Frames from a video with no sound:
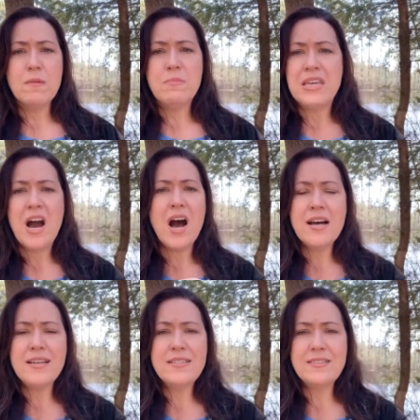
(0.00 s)

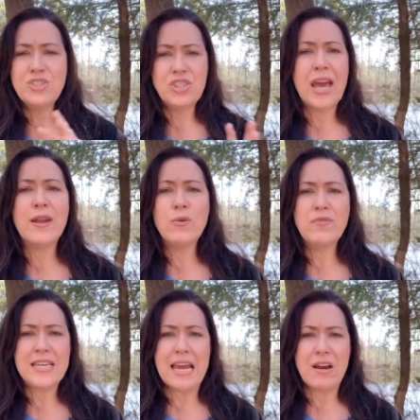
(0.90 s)
Beyond the shadow of a
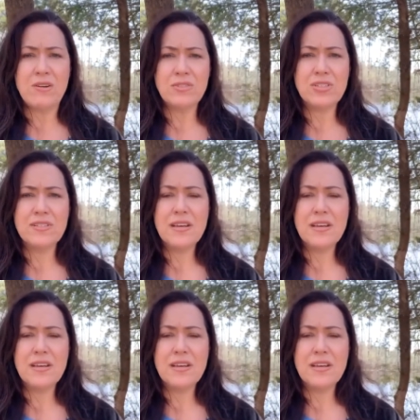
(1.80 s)
doubt,